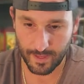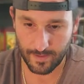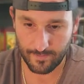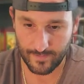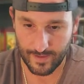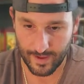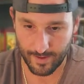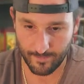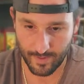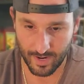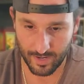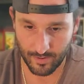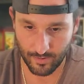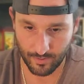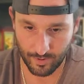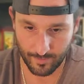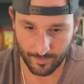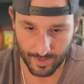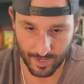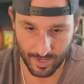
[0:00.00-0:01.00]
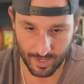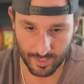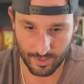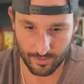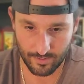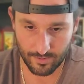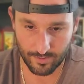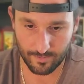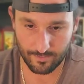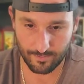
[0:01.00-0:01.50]
Take my yoke upon
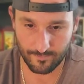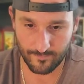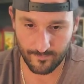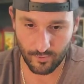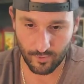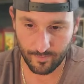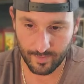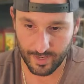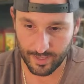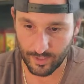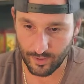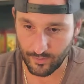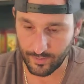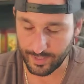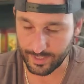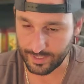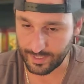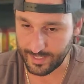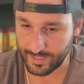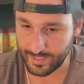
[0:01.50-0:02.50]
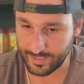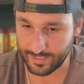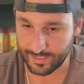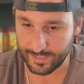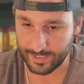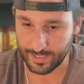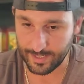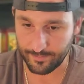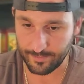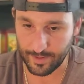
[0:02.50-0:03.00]
you, for my yoke is
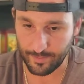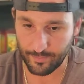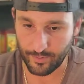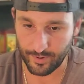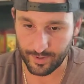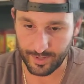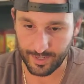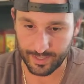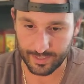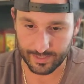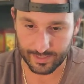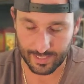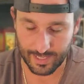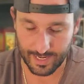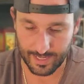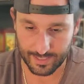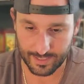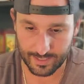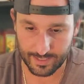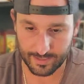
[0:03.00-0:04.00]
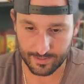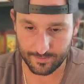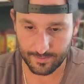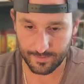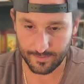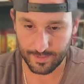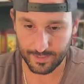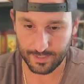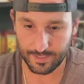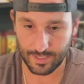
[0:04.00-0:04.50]
easy and my burden is light,
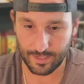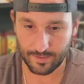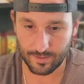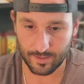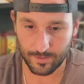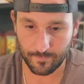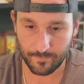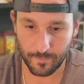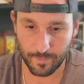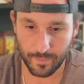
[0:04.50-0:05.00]
he says.